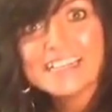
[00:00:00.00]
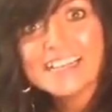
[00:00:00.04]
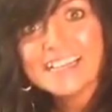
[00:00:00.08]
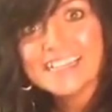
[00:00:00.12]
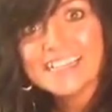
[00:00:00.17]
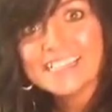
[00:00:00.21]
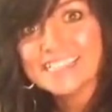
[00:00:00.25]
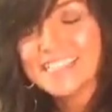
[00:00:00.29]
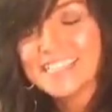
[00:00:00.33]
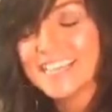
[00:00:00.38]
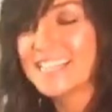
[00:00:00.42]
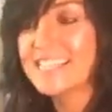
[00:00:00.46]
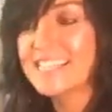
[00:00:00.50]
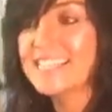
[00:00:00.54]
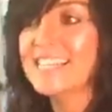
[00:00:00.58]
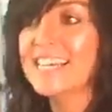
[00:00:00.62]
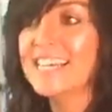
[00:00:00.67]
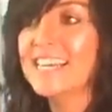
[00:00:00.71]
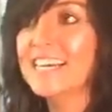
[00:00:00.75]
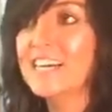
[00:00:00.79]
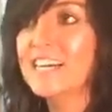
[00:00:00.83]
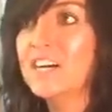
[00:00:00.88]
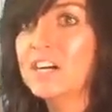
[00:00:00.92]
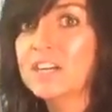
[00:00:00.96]
he says,
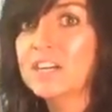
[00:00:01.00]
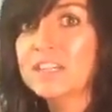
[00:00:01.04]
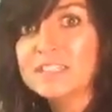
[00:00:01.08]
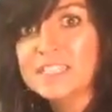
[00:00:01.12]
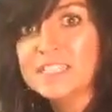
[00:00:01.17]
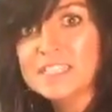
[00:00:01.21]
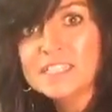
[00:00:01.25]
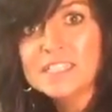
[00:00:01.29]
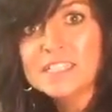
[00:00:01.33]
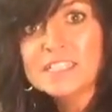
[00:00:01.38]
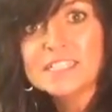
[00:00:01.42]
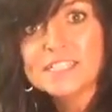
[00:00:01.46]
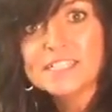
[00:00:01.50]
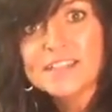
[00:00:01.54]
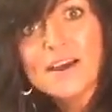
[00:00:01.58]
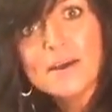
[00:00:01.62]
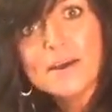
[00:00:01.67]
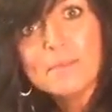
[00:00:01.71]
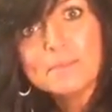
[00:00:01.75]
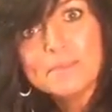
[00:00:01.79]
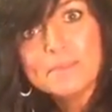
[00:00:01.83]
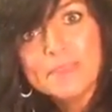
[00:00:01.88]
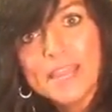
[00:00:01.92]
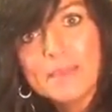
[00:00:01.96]
Harlan,
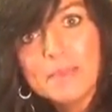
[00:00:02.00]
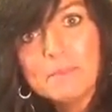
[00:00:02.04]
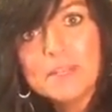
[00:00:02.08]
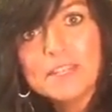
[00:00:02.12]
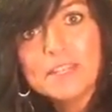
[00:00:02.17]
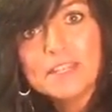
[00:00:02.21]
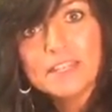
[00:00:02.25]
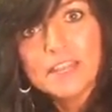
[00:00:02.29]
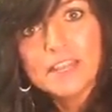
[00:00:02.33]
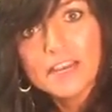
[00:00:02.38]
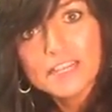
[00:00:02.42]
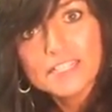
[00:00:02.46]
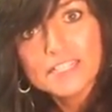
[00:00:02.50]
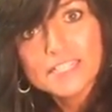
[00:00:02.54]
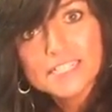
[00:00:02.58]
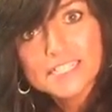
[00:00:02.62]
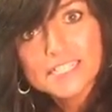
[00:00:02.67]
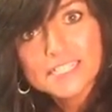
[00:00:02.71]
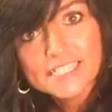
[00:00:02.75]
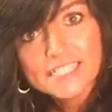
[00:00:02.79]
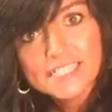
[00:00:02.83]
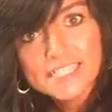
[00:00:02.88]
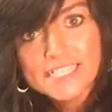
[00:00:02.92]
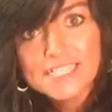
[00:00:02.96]
stop naming
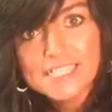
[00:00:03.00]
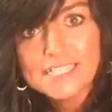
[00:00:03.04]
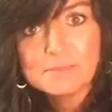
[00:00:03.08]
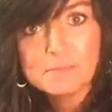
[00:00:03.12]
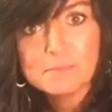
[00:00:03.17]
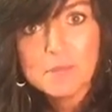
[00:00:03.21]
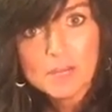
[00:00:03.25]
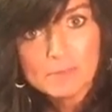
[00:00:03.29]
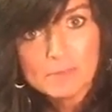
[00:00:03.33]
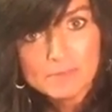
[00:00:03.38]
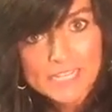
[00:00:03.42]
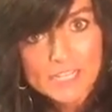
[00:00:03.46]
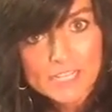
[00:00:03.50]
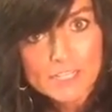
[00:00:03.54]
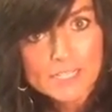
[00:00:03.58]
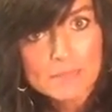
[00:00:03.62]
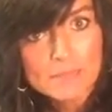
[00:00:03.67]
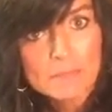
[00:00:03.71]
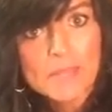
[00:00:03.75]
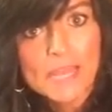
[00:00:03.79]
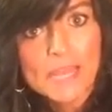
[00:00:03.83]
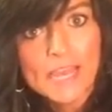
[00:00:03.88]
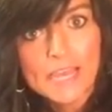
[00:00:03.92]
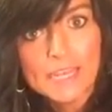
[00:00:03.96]
nuts. His mom tells
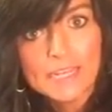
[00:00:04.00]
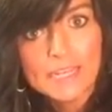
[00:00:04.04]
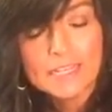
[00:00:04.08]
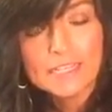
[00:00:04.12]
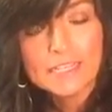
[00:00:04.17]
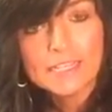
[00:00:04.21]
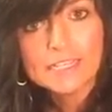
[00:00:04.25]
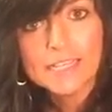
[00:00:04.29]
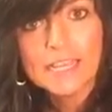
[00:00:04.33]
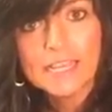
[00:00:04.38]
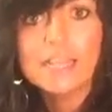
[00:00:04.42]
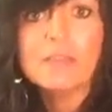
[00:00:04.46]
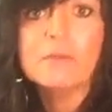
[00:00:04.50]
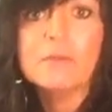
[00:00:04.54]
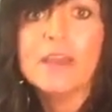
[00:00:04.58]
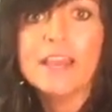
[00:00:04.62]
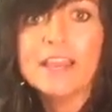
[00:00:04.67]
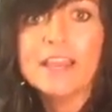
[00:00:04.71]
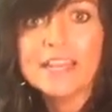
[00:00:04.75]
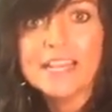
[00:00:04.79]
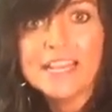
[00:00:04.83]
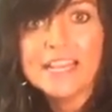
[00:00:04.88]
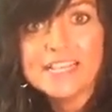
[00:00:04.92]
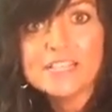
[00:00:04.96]
him that.
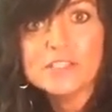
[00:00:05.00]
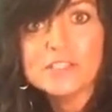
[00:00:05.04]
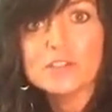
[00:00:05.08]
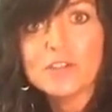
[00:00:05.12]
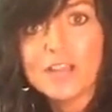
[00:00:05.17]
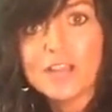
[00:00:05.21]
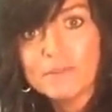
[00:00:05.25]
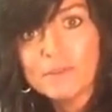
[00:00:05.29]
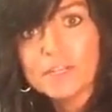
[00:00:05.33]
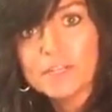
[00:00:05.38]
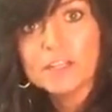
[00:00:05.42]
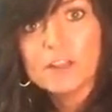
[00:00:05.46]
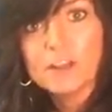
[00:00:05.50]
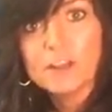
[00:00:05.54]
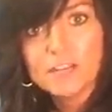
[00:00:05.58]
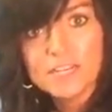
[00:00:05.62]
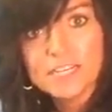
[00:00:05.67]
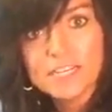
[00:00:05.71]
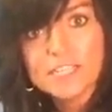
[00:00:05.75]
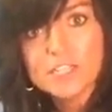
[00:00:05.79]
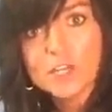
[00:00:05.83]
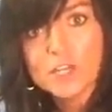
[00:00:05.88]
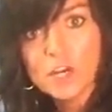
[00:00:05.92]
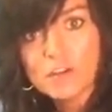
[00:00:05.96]
Anyway, and he's driving along
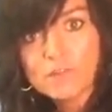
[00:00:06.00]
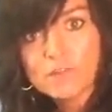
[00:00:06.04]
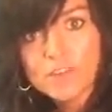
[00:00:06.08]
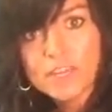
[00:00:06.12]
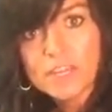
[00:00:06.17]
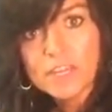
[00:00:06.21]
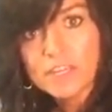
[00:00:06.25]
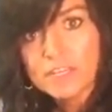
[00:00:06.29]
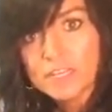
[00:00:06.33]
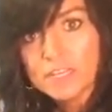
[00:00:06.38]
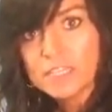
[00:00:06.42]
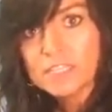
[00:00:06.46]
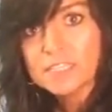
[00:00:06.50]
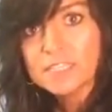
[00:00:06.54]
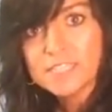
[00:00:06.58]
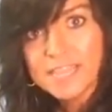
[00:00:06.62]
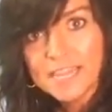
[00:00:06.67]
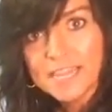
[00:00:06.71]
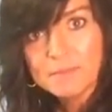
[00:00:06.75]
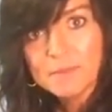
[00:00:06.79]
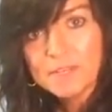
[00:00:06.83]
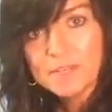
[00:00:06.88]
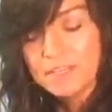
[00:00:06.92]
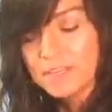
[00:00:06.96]
in his RV and he's
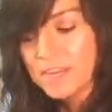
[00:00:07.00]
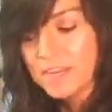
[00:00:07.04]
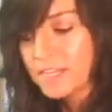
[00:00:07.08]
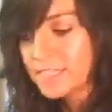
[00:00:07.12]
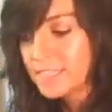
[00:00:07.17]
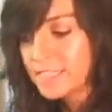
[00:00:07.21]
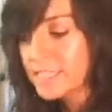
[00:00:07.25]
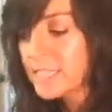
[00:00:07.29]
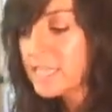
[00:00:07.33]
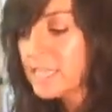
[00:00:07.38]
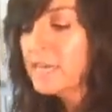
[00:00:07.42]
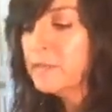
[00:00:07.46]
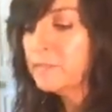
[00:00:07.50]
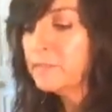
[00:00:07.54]
naming nuts.